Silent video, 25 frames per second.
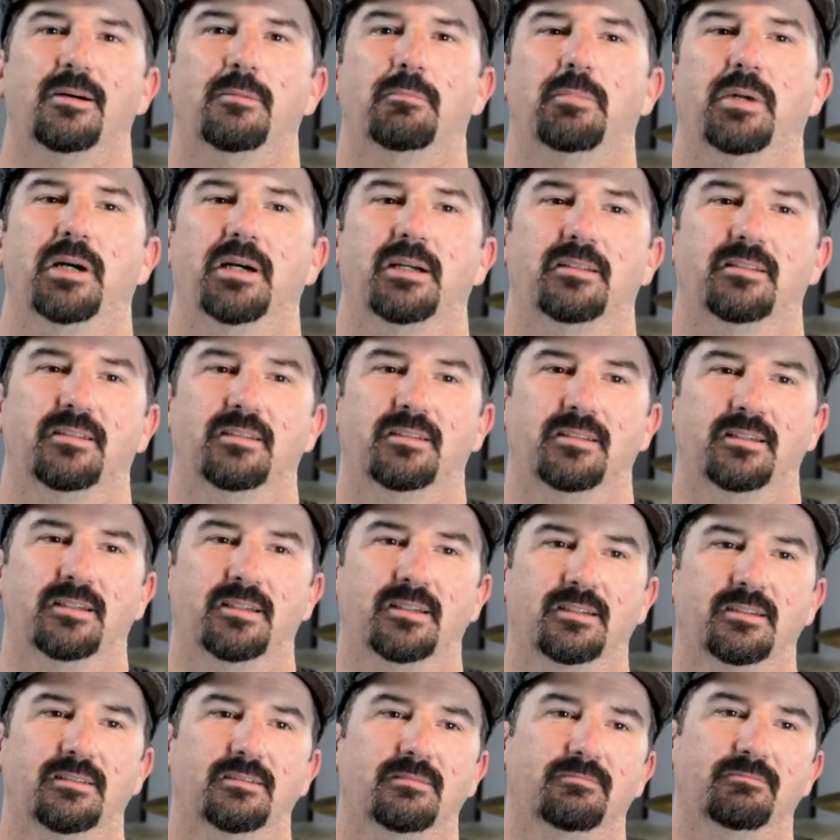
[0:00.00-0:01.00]
But,
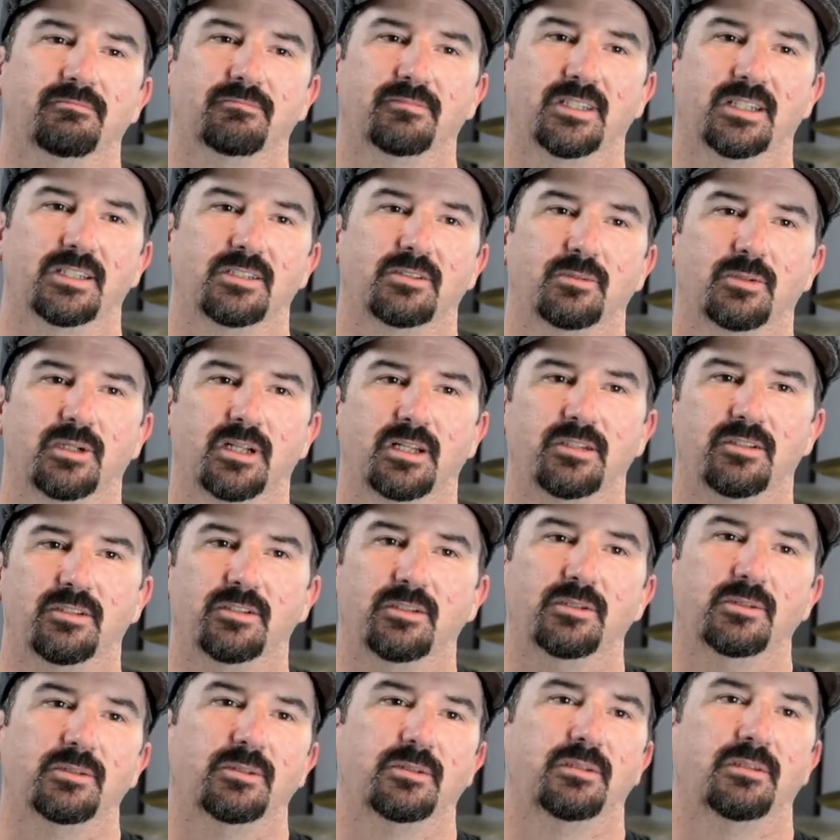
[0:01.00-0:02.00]
that's what I
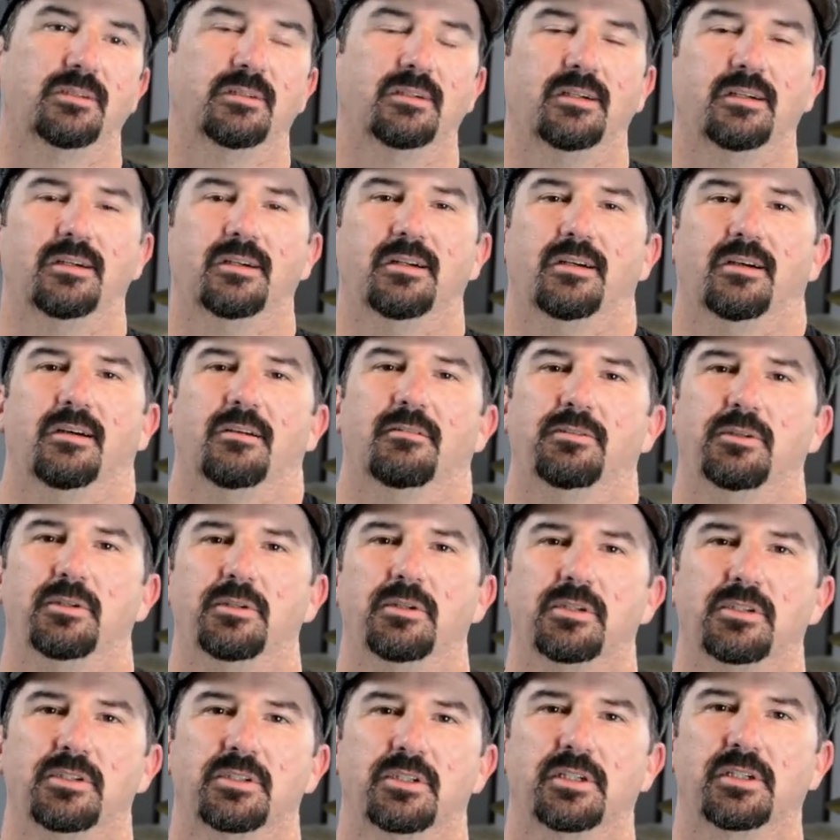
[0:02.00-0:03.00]
do. A few
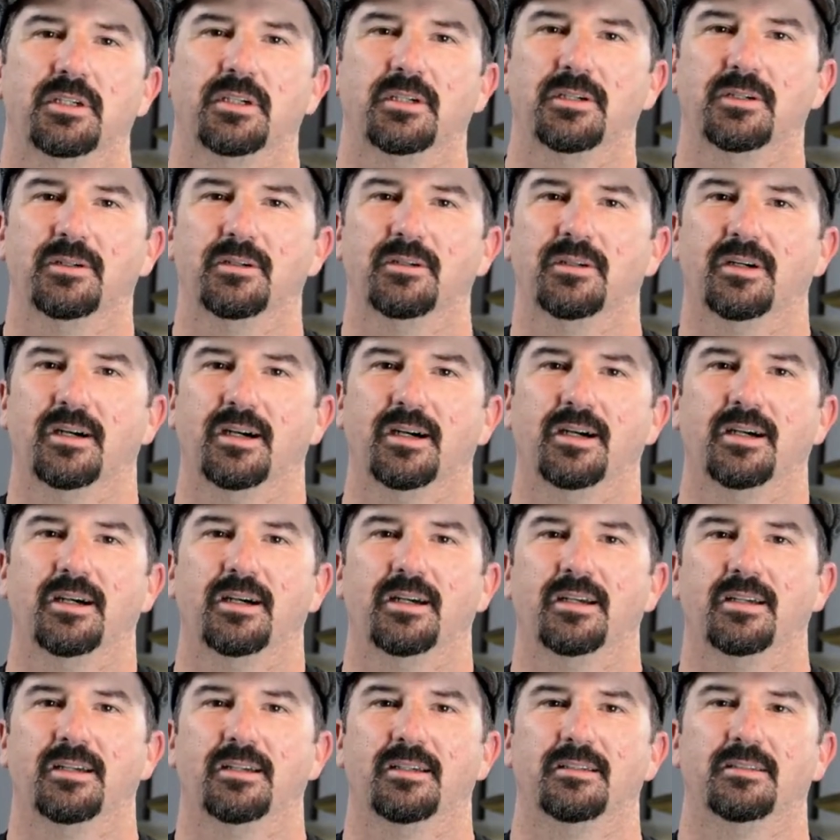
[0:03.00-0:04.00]
years ago,
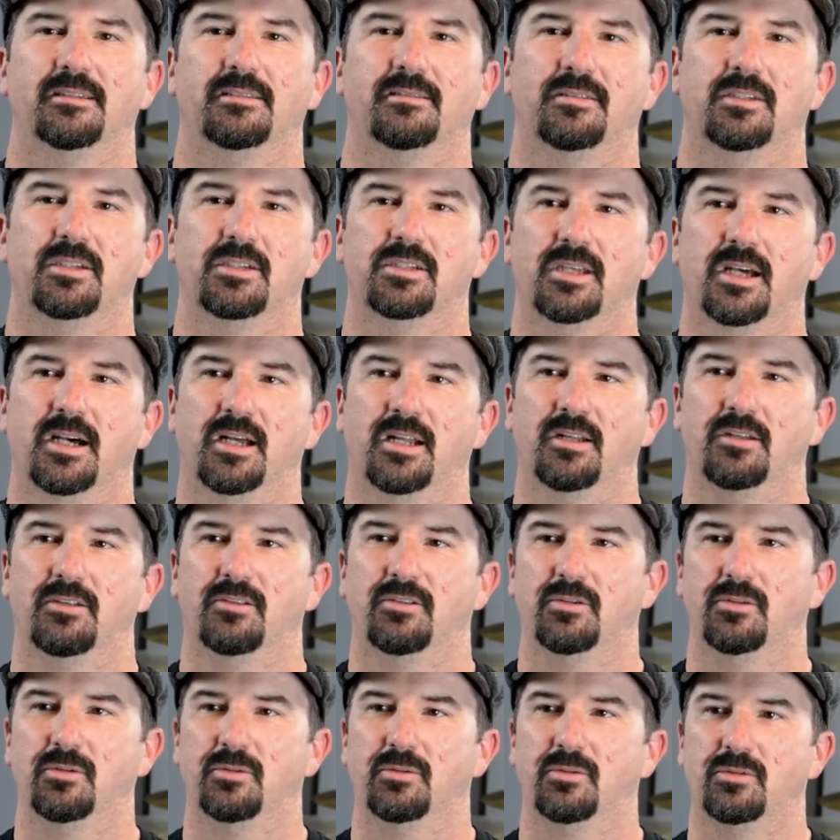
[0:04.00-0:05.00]
I decided
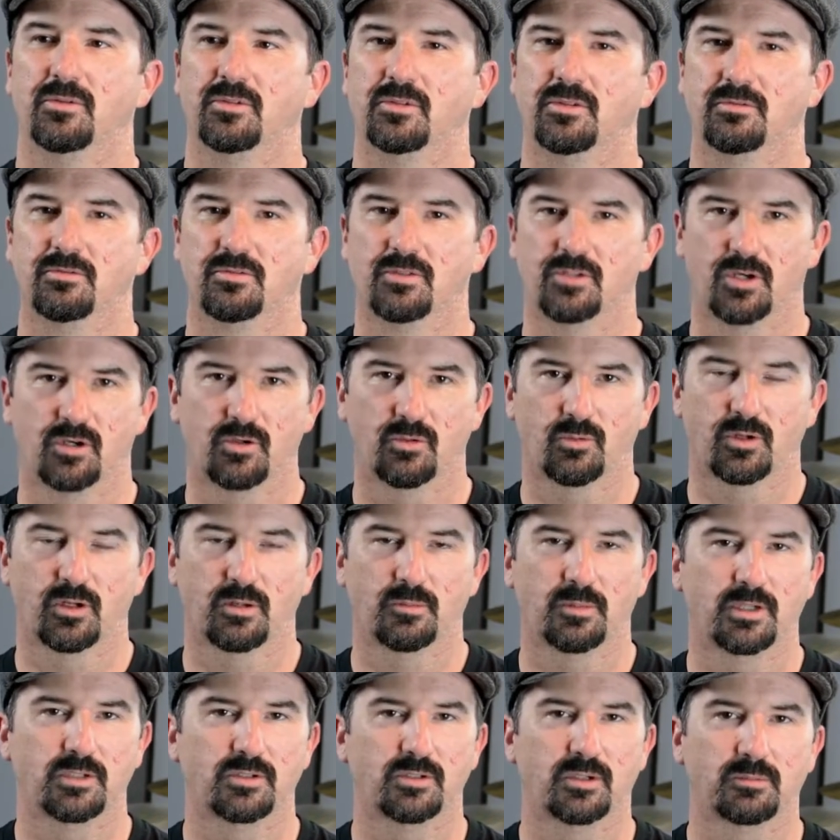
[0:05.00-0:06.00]
to turn one of
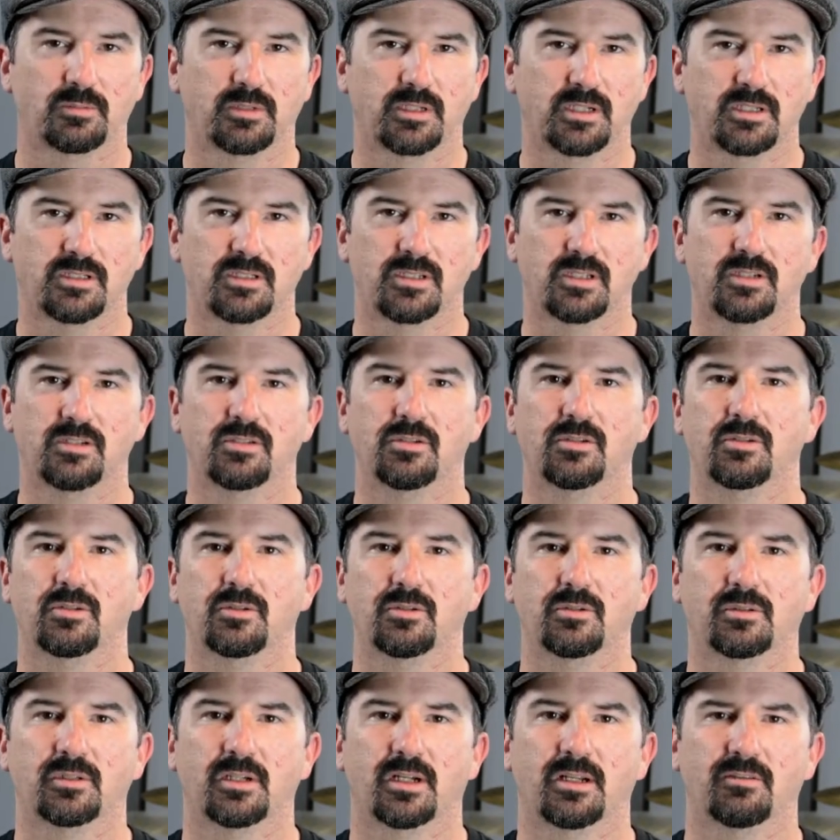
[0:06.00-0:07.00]
my drum kits
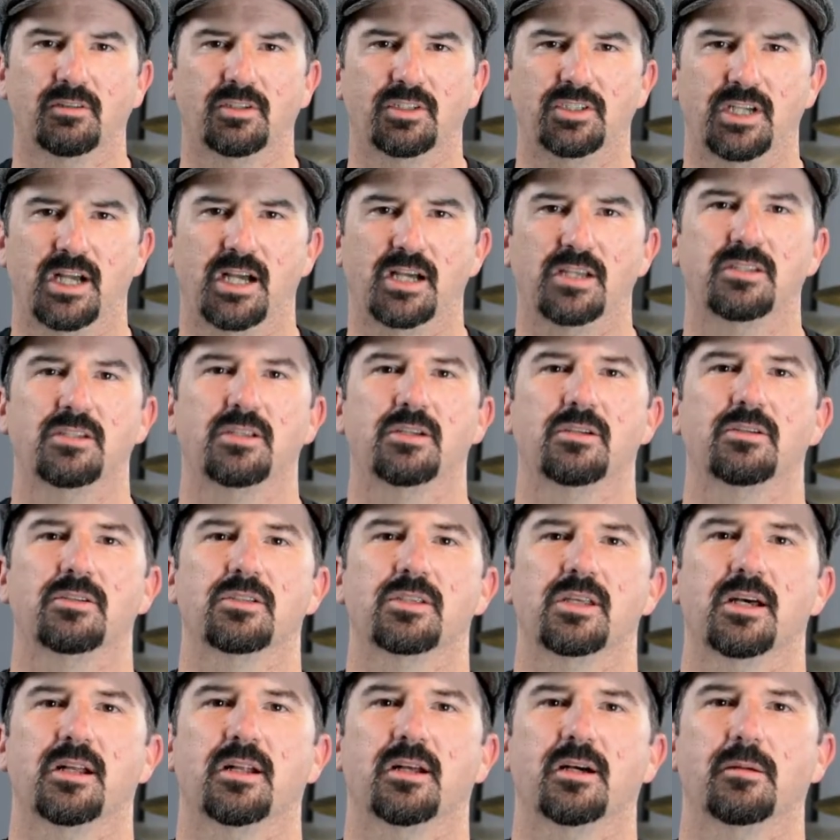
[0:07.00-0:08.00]
into kind of a jazzier
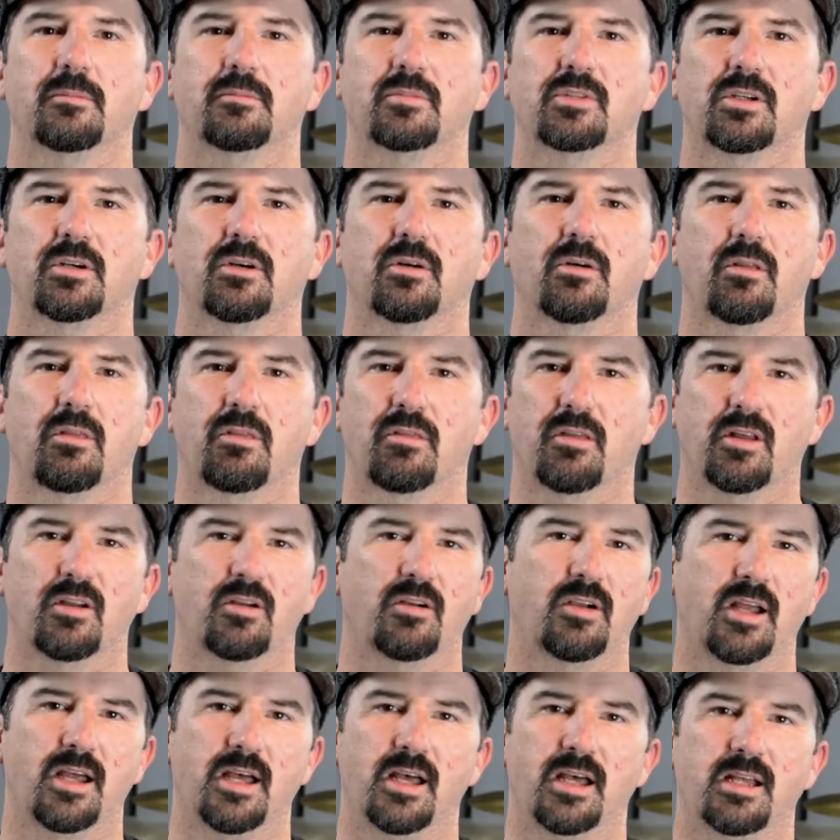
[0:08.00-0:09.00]
setup, so thinner
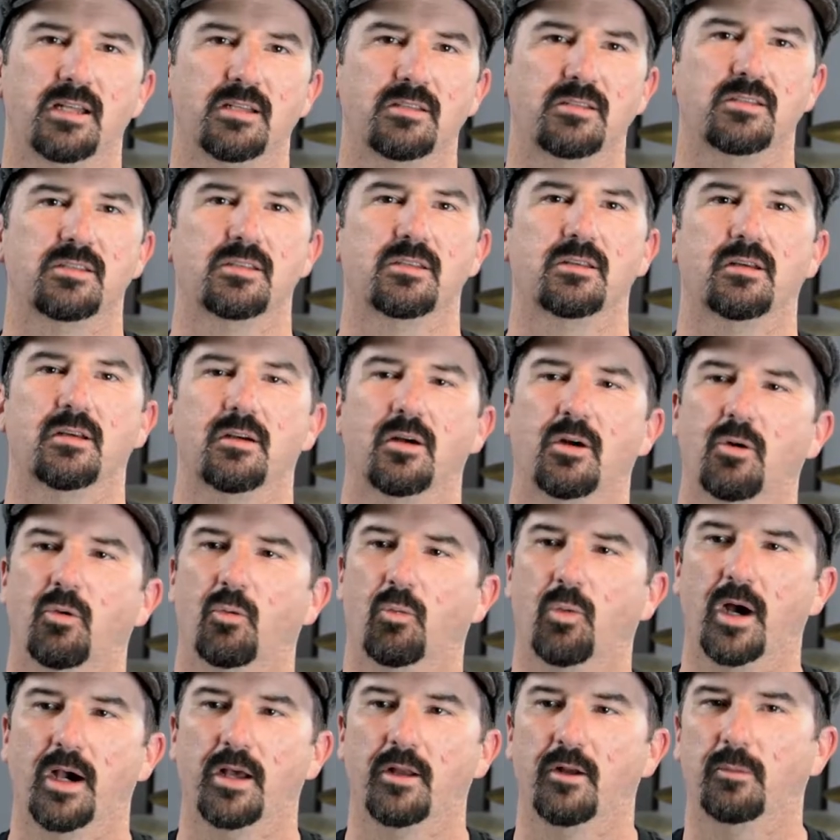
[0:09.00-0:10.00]
heads,
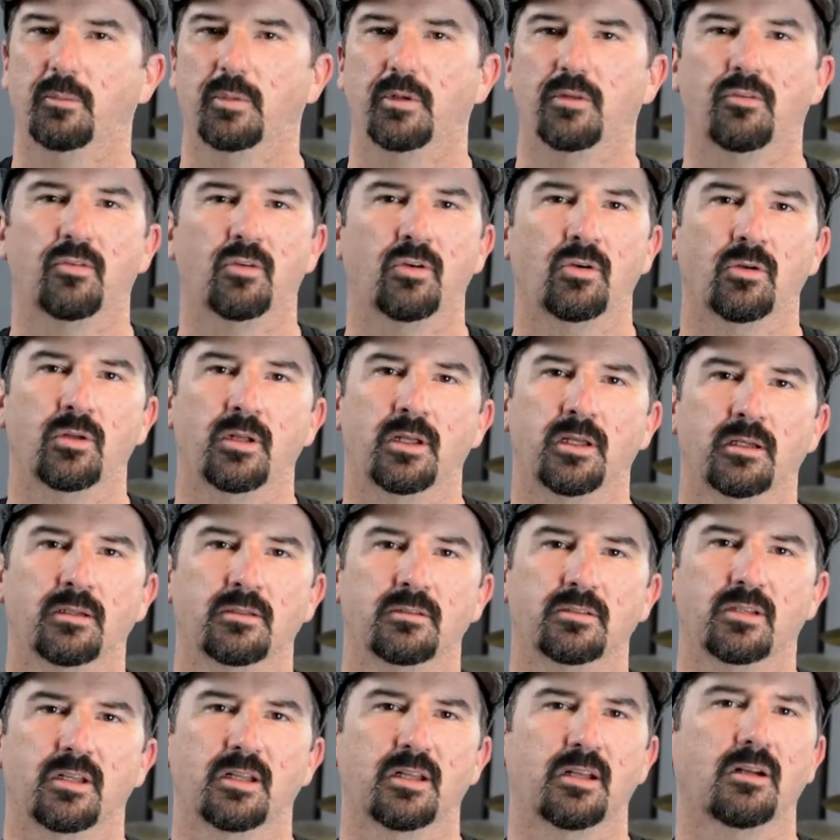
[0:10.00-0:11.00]
wide open tuning,
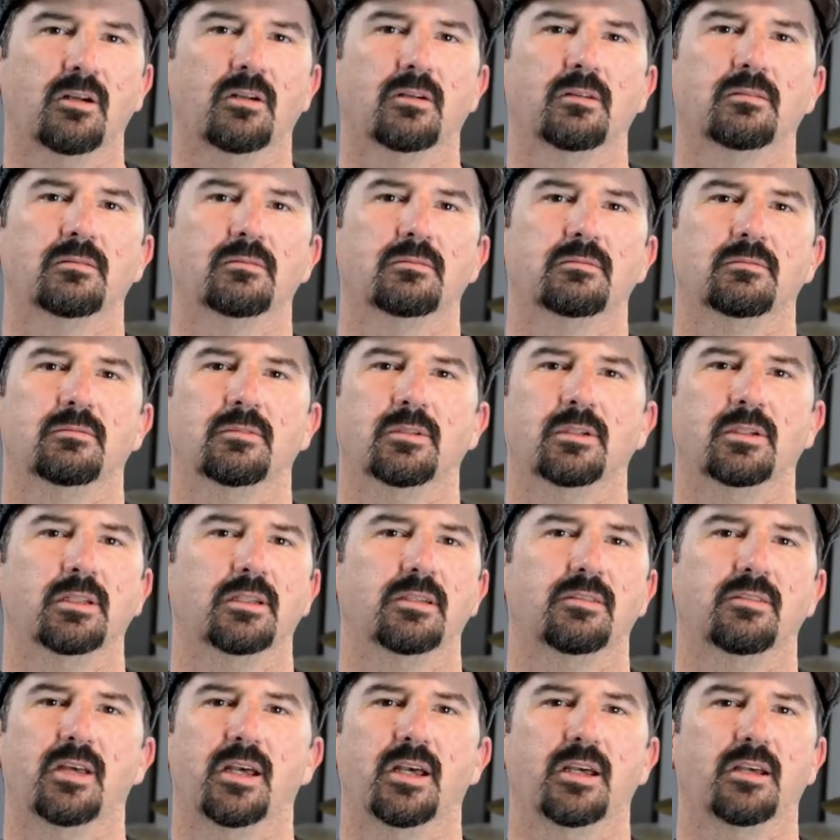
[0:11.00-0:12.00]
so they don't really
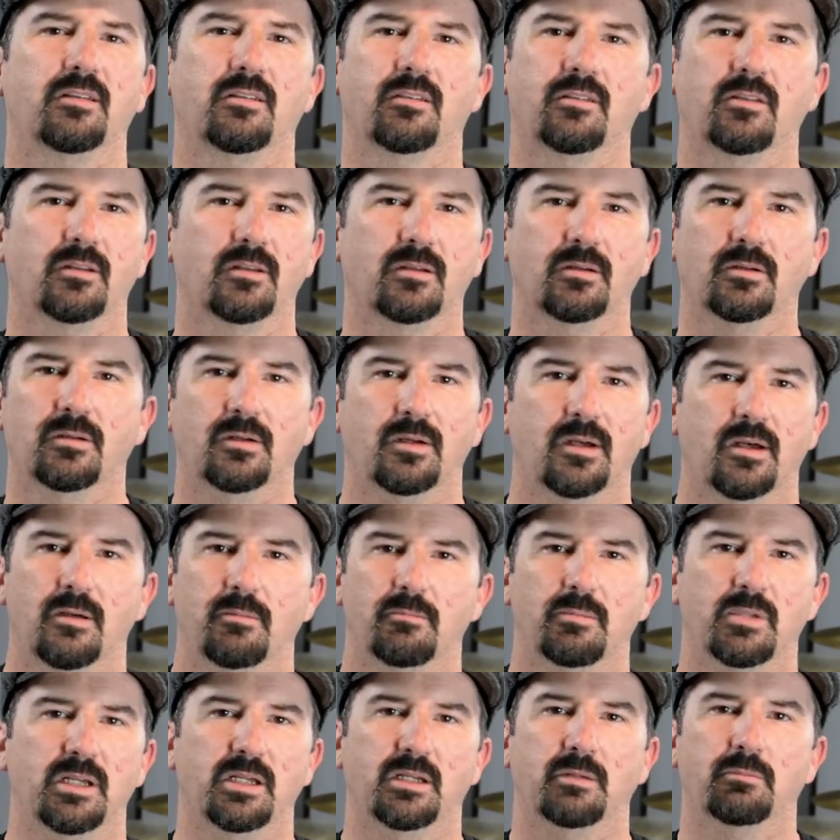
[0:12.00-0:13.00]
take to
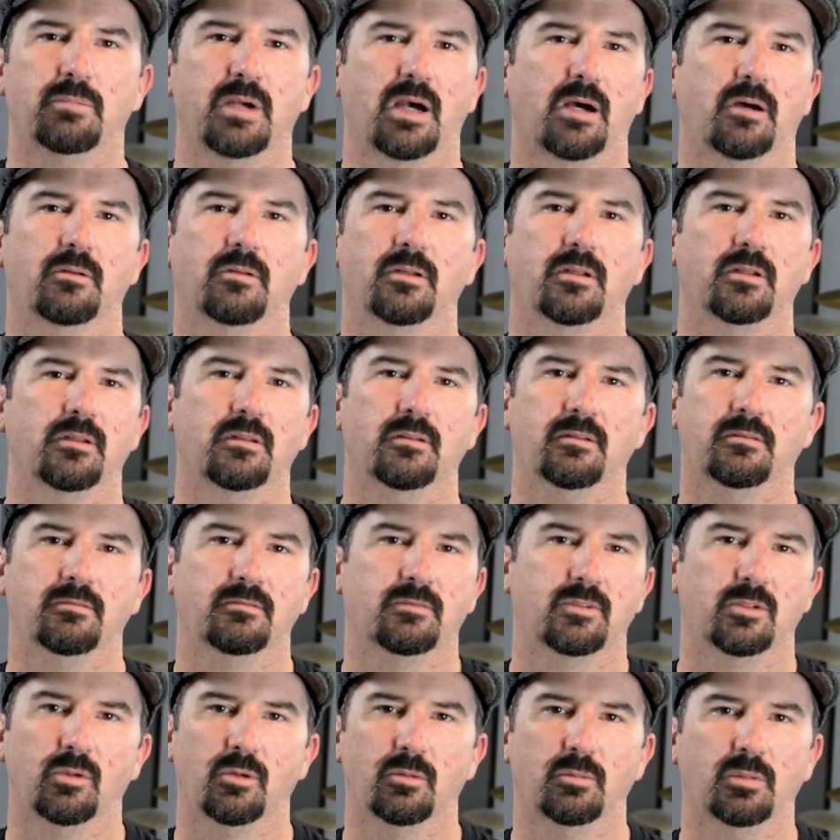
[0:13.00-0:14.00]
being pounded
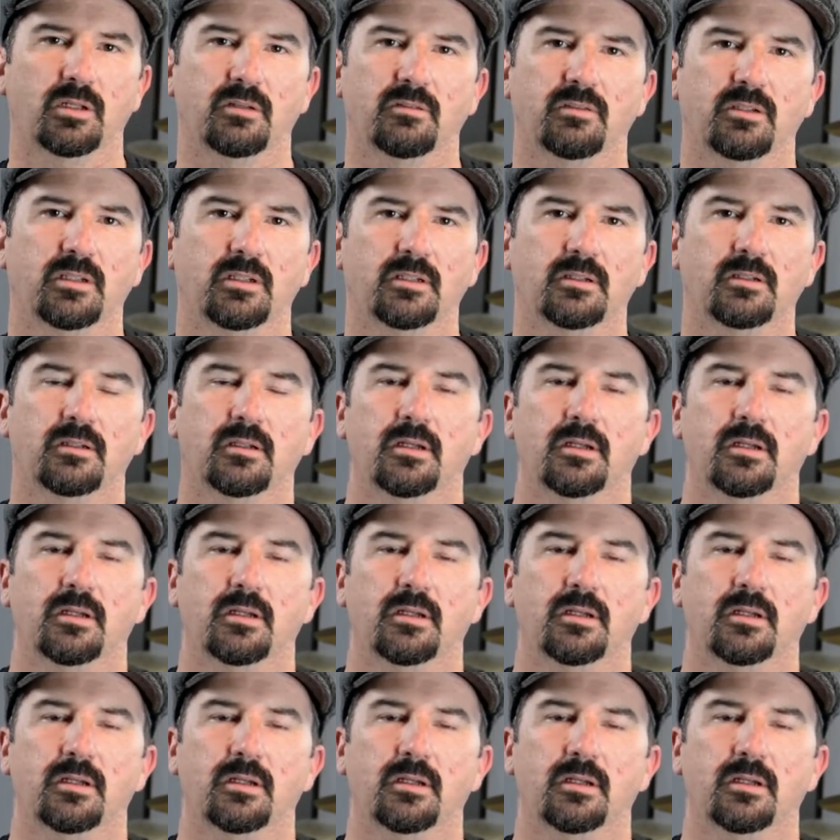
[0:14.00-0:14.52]
to oblivion.